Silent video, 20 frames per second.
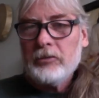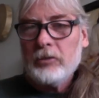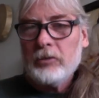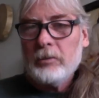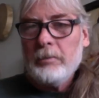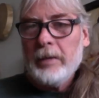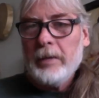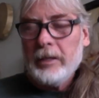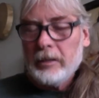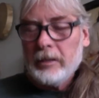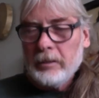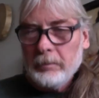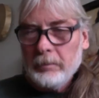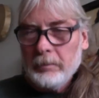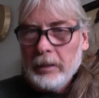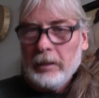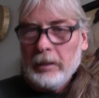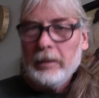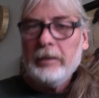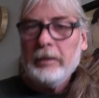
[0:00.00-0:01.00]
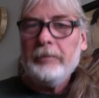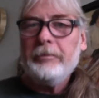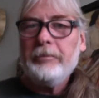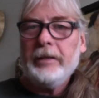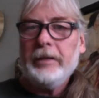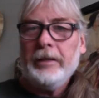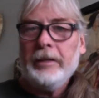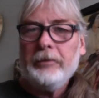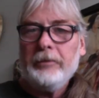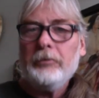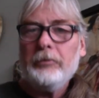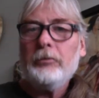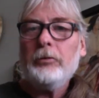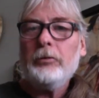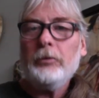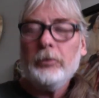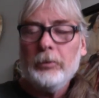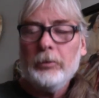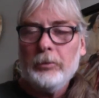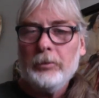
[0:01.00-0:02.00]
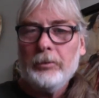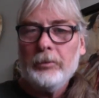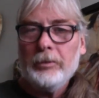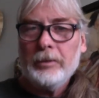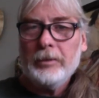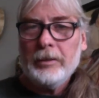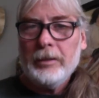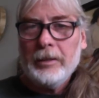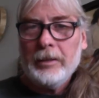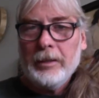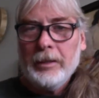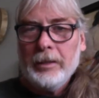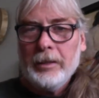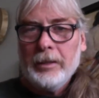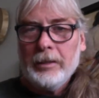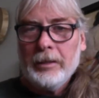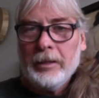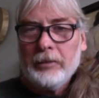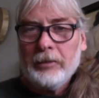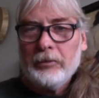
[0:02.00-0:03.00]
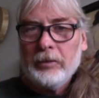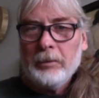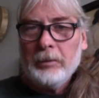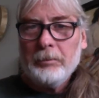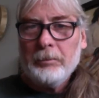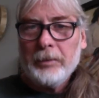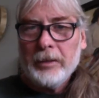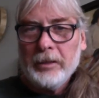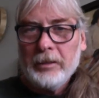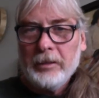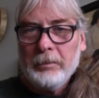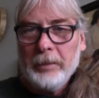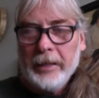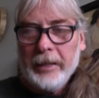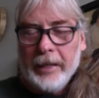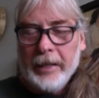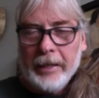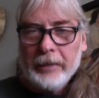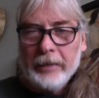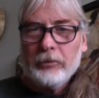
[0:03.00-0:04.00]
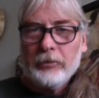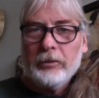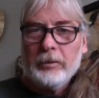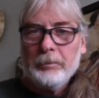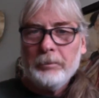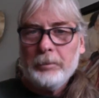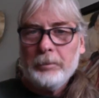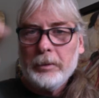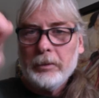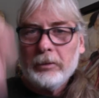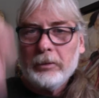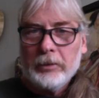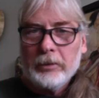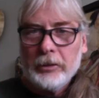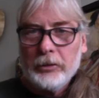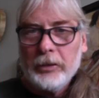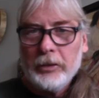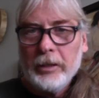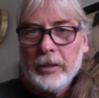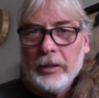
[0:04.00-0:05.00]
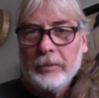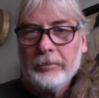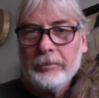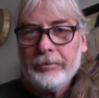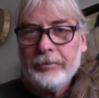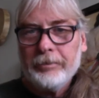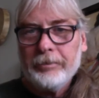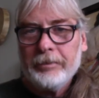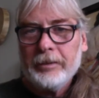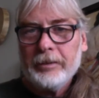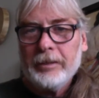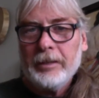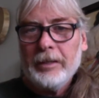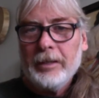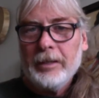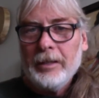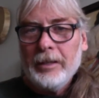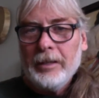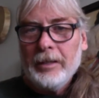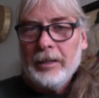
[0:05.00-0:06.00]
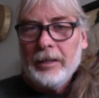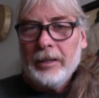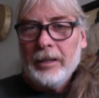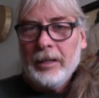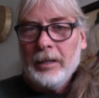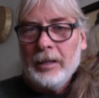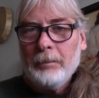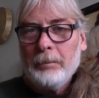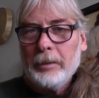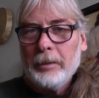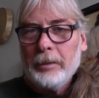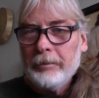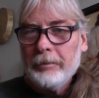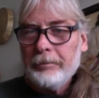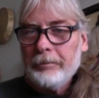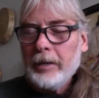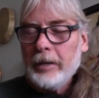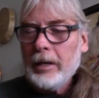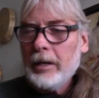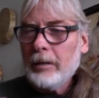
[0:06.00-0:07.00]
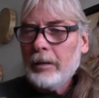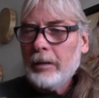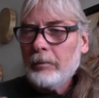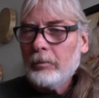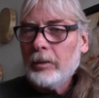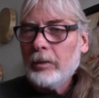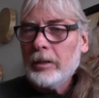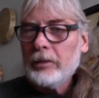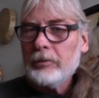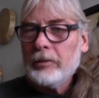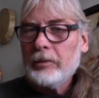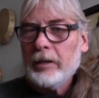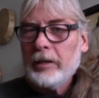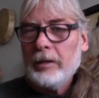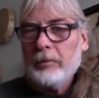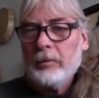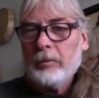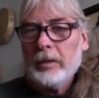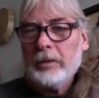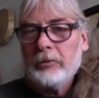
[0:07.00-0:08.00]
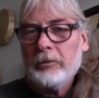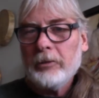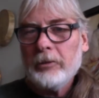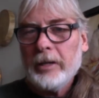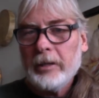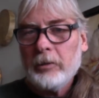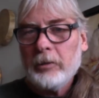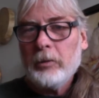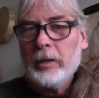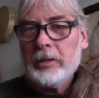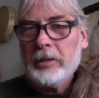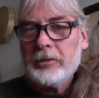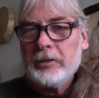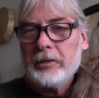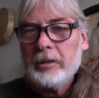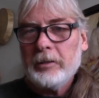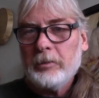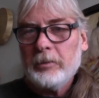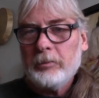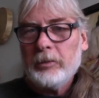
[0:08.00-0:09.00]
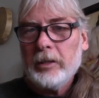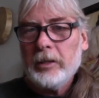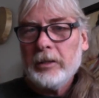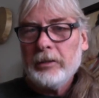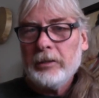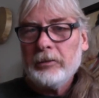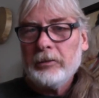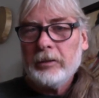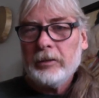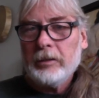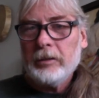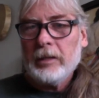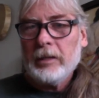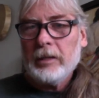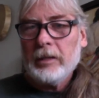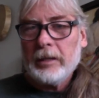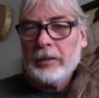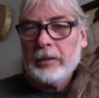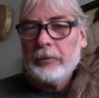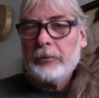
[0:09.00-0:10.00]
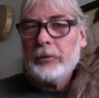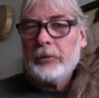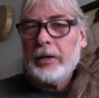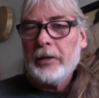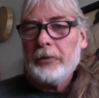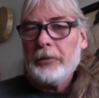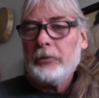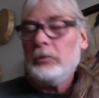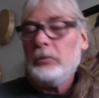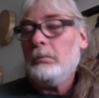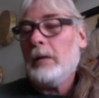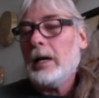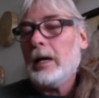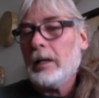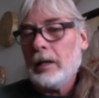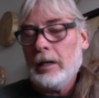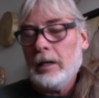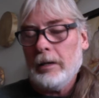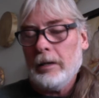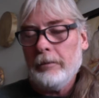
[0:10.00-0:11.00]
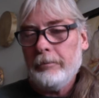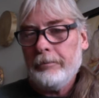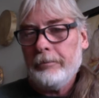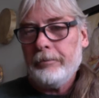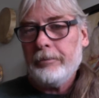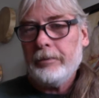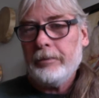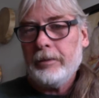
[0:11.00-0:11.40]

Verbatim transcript: are meant to be lived into, not simply to be answered and put on a shelf, um, but to find what is that one great question that runs like a thread through my life.